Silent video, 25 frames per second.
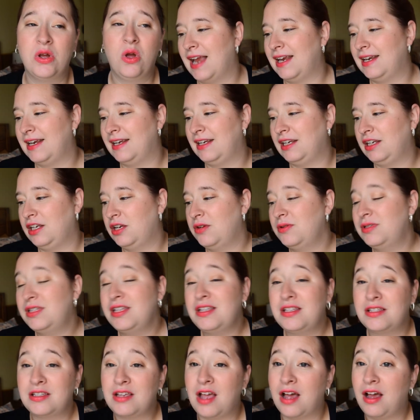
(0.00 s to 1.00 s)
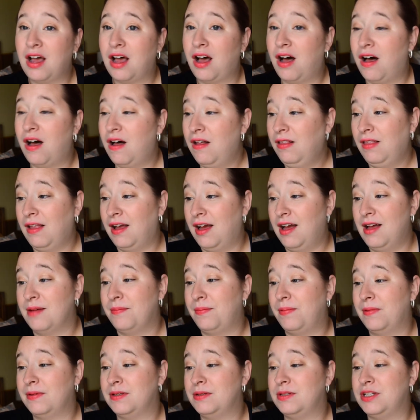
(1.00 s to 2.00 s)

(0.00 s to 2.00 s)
I use this all up